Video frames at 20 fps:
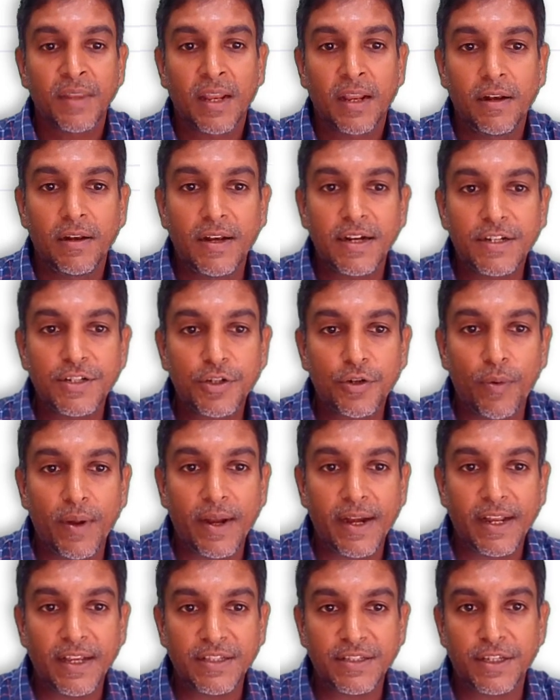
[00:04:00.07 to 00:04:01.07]
Let's go
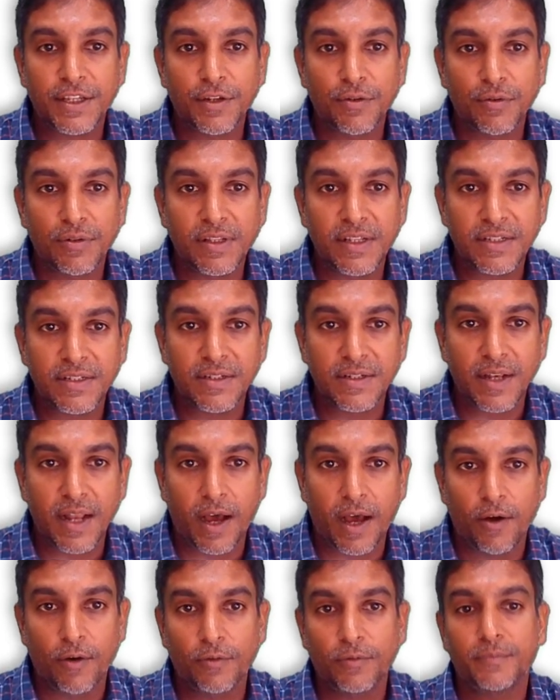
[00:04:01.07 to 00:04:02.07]
and execute this
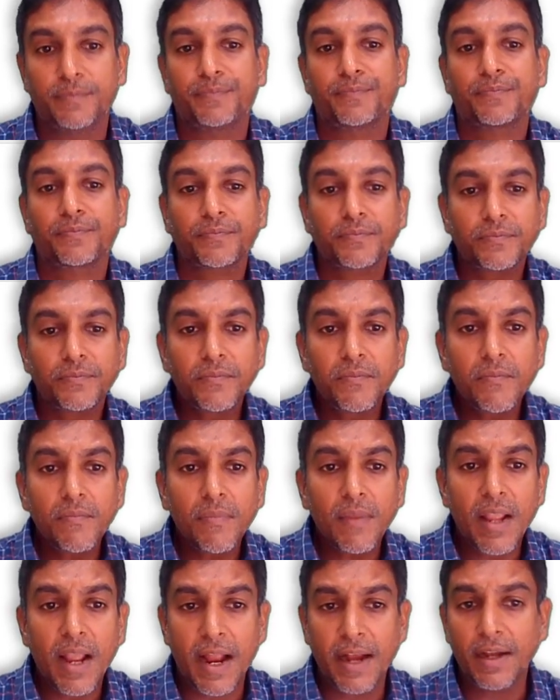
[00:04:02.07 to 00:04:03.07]
now.
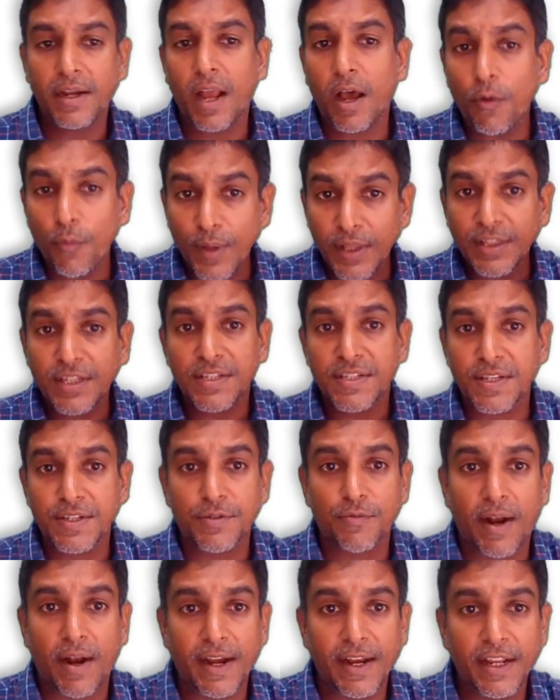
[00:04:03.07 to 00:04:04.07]
And now when this is
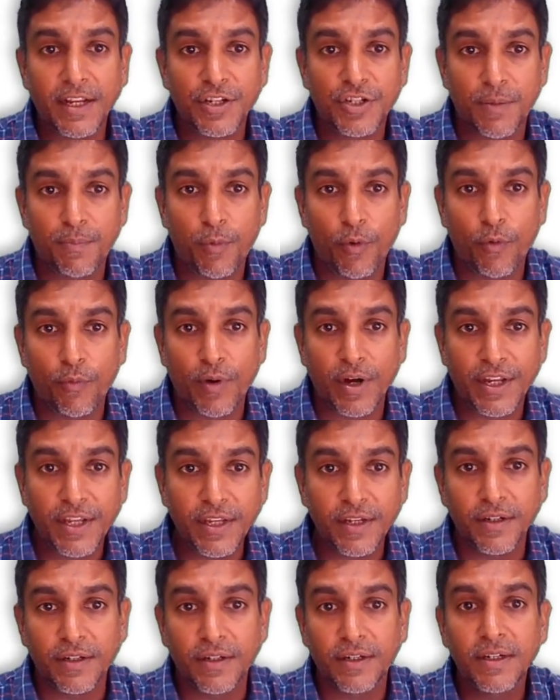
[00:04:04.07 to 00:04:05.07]
running, jump over
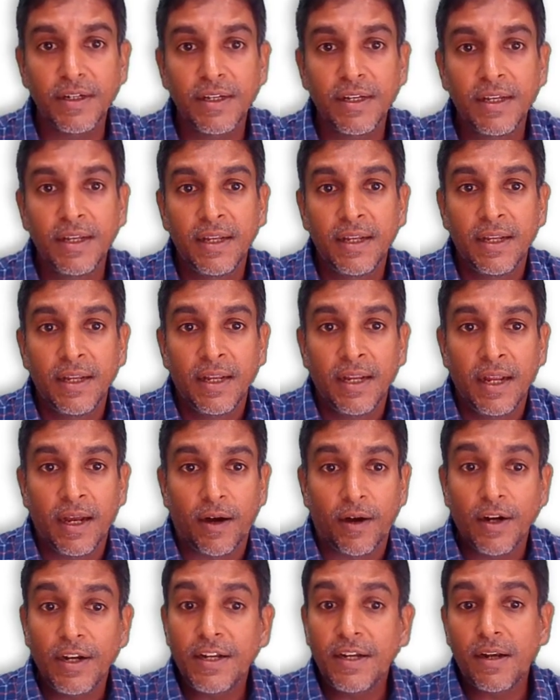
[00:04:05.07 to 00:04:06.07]
here.
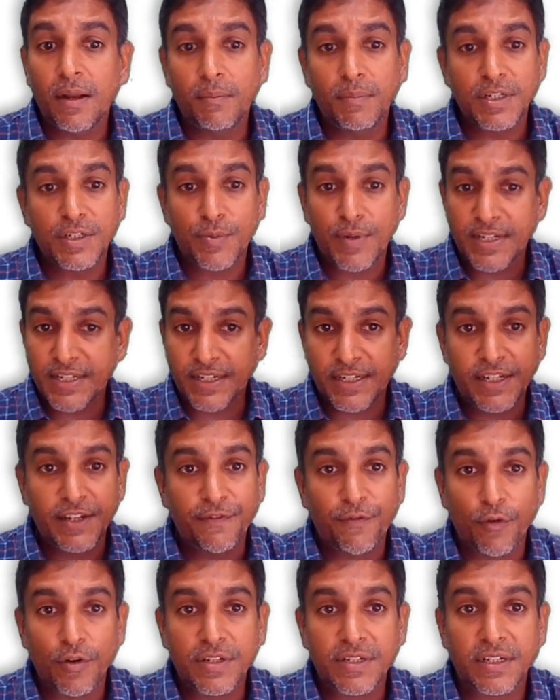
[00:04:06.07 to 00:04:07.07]
Earlier numbers were
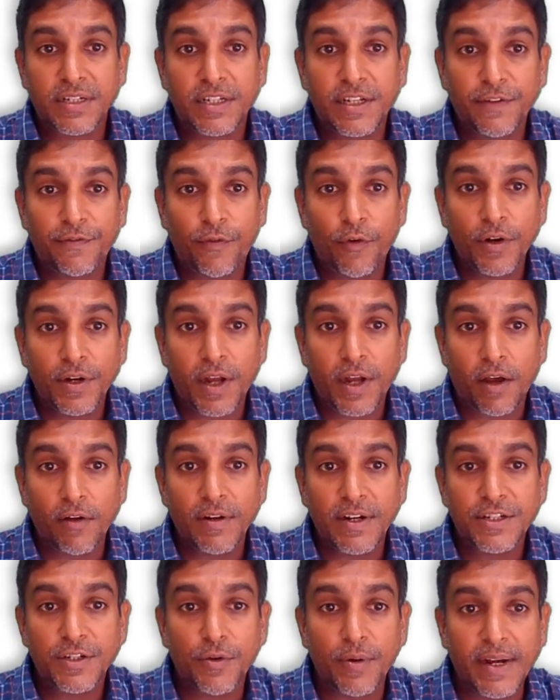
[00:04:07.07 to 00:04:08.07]
64, 64. Now
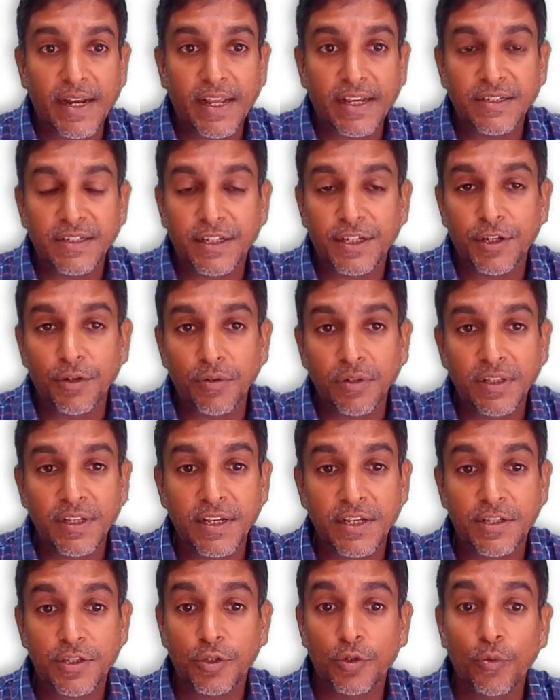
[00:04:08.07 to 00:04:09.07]
let's go and execute this.